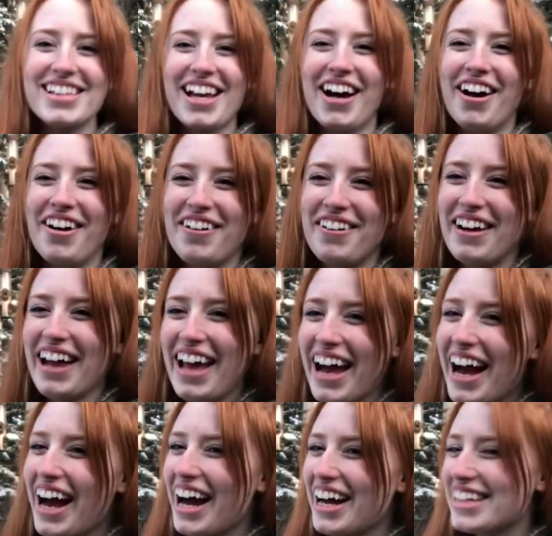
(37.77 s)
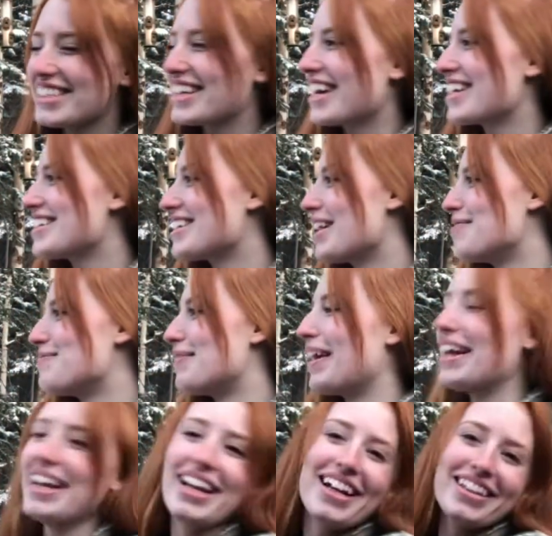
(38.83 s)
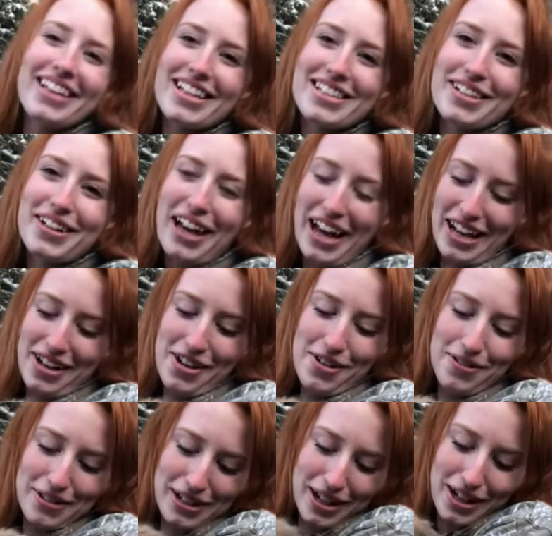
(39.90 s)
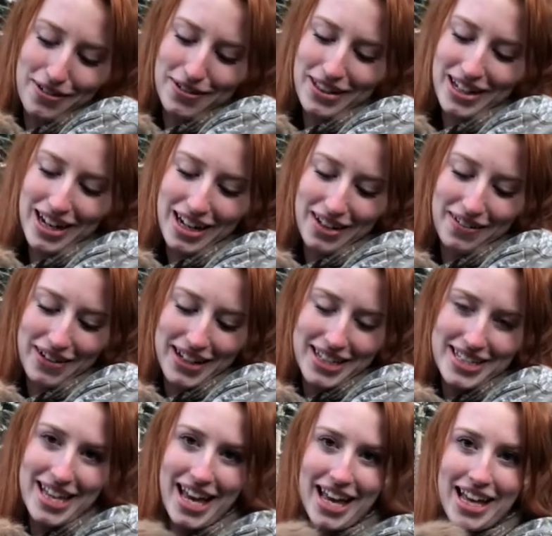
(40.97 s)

so uh, it's kind of dumb but that's okay we're gonna go with it anyways